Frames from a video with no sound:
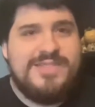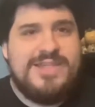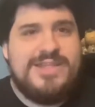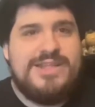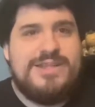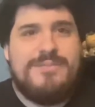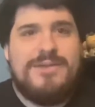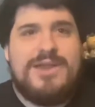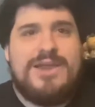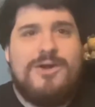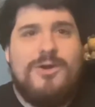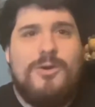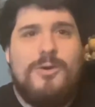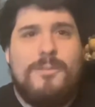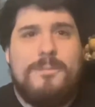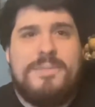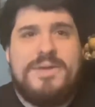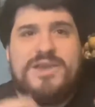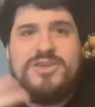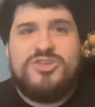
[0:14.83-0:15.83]
They didn't make a
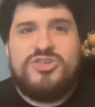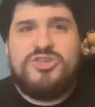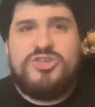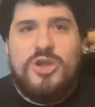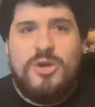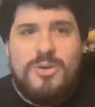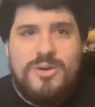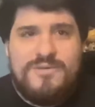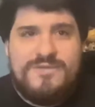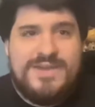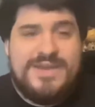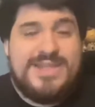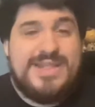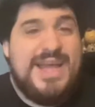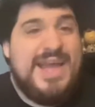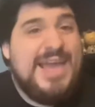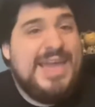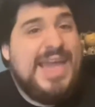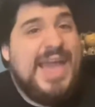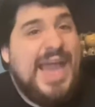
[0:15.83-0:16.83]
whole big show of
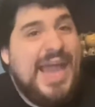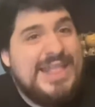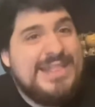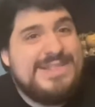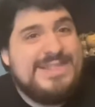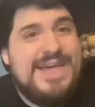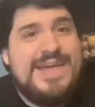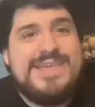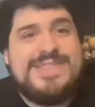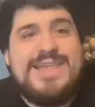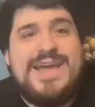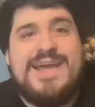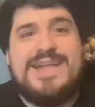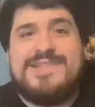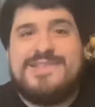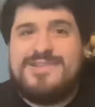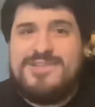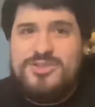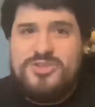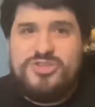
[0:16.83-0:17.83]
it. I kind of like that.
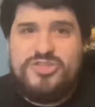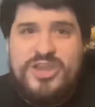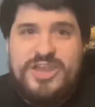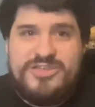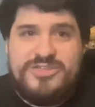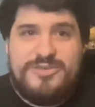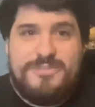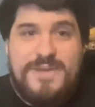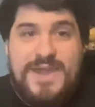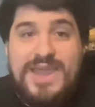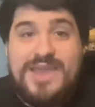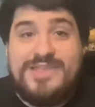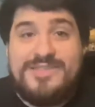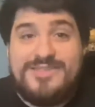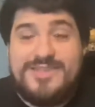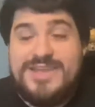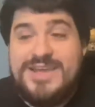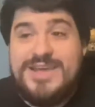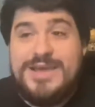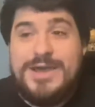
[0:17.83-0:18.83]
It's a little change of
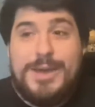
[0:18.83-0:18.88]
pace.